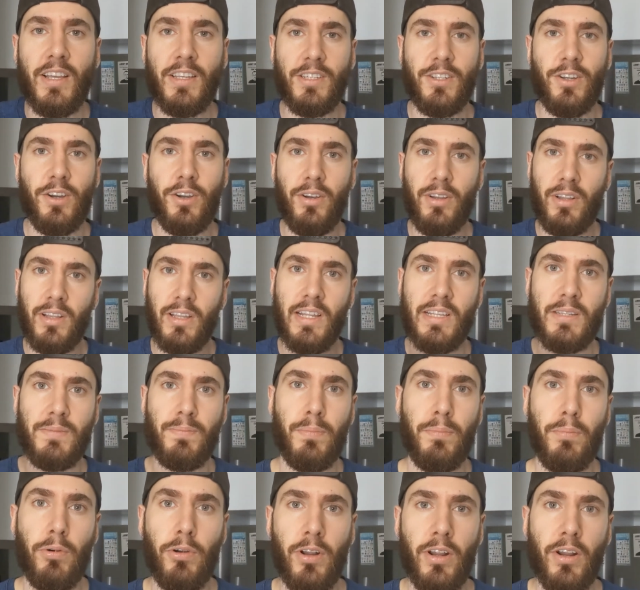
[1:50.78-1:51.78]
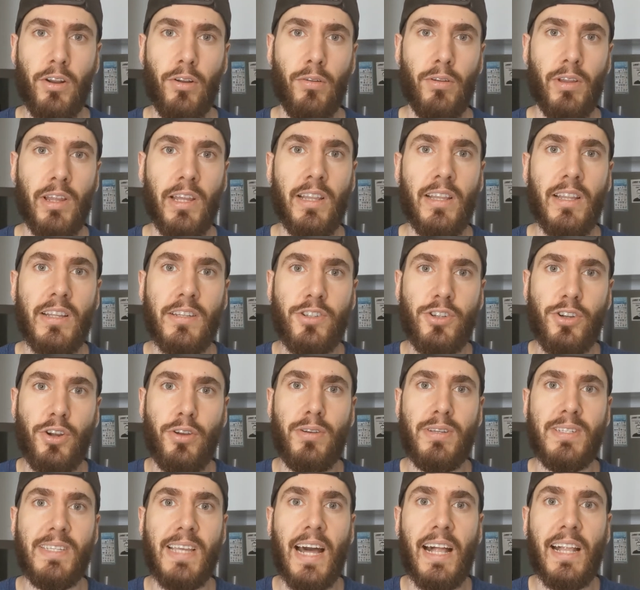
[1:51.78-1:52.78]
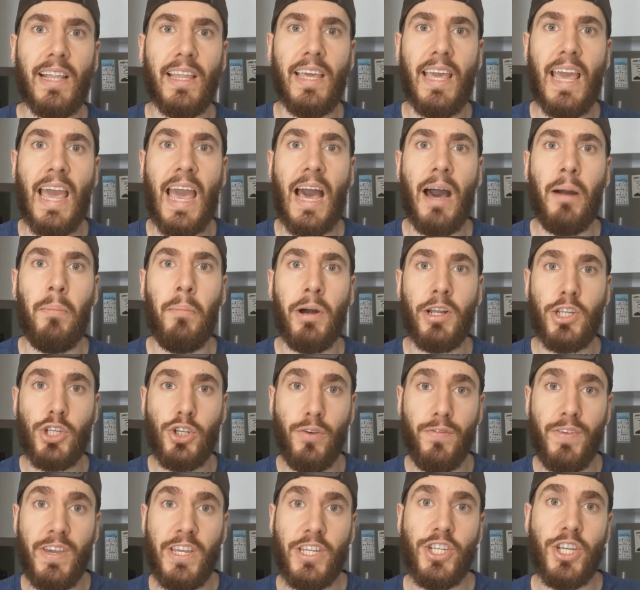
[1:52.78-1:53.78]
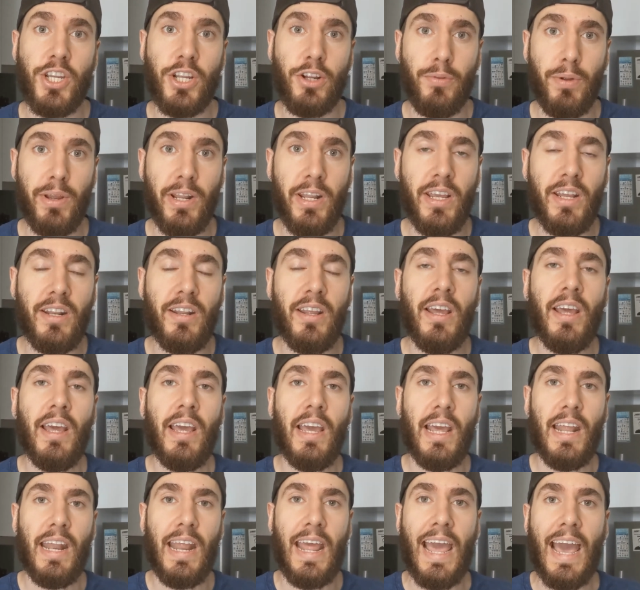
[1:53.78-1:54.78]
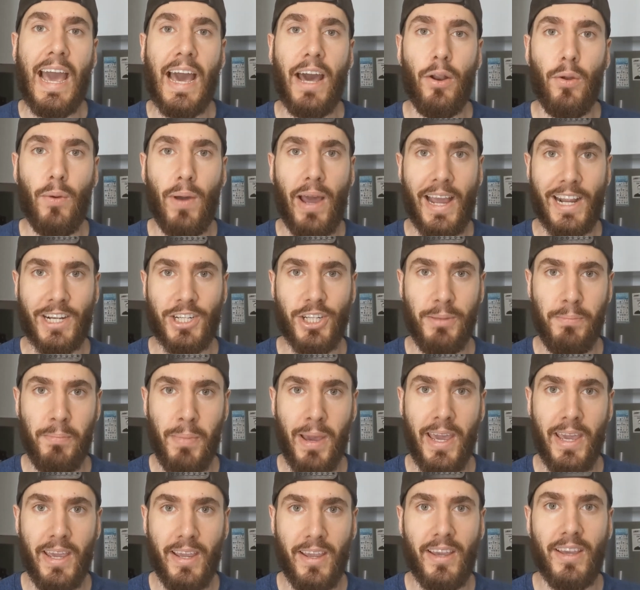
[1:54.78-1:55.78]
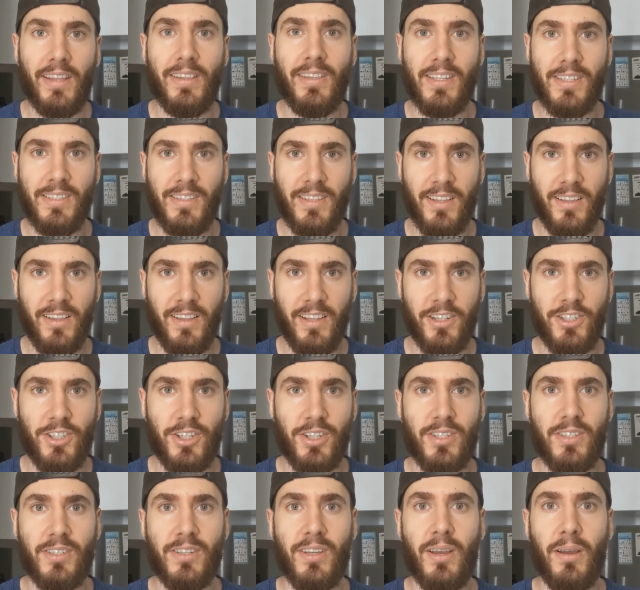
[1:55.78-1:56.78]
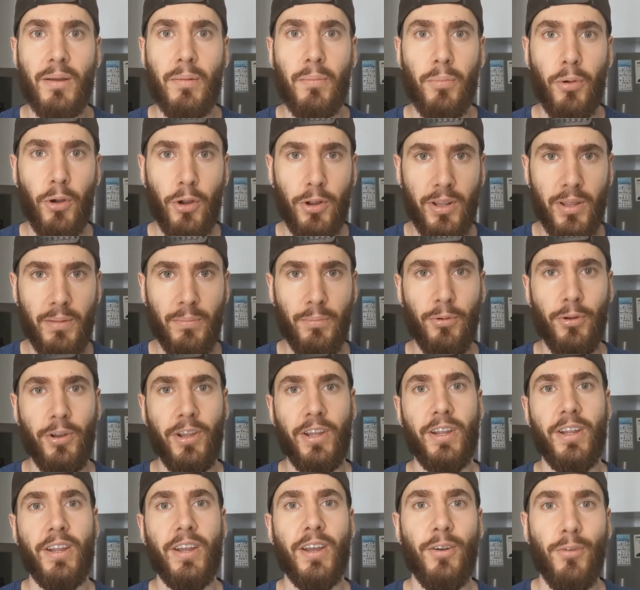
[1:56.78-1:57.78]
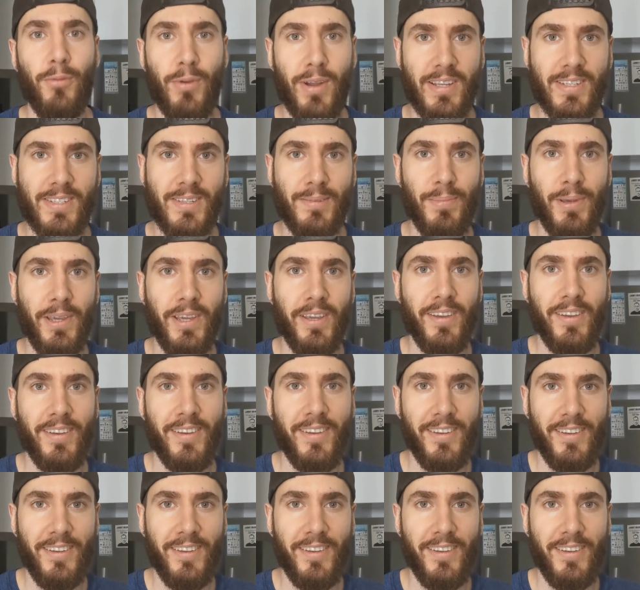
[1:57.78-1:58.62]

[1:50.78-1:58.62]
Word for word: So let's put it all in. Let's show you exactly how much of each ingredient and how to actually make this delicious protein pudding recipe.